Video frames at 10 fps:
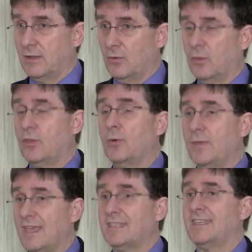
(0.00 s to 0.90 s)
although
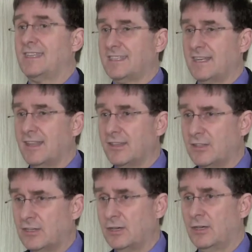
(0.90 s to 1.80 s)
yes, it's another
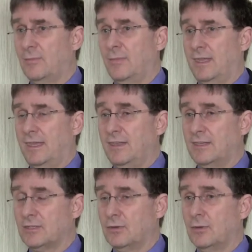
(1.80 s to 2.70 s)
term in
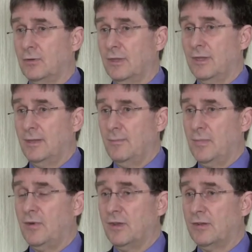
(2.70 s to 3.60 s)
this whole
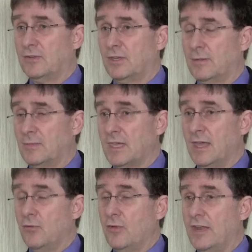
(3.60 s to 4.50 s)
myriad of terms,
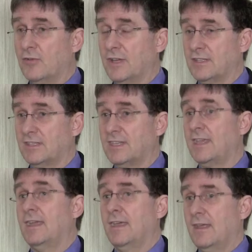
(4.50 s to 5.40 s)
really tries to
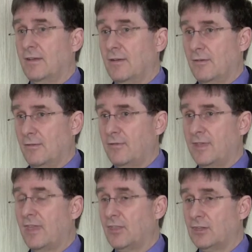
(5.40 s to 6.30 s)
say,
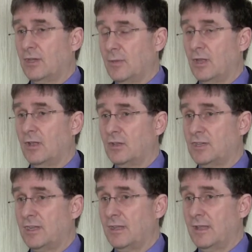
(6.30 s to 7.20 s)
forget the
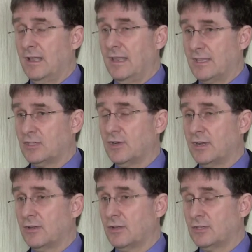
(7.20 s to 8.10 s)
terminology, let's try
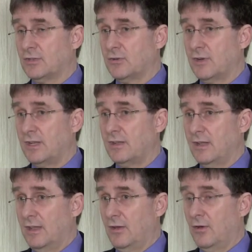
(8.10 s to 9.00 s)
to concentrate
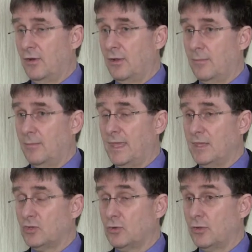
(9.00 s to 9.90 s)
on
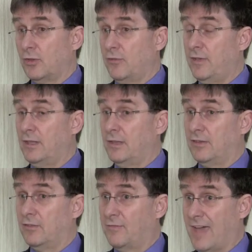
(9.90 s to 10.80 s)
making sure that the field
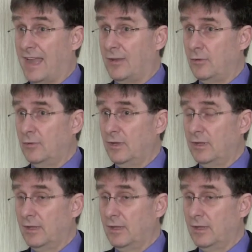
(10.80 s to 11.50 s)
is valued,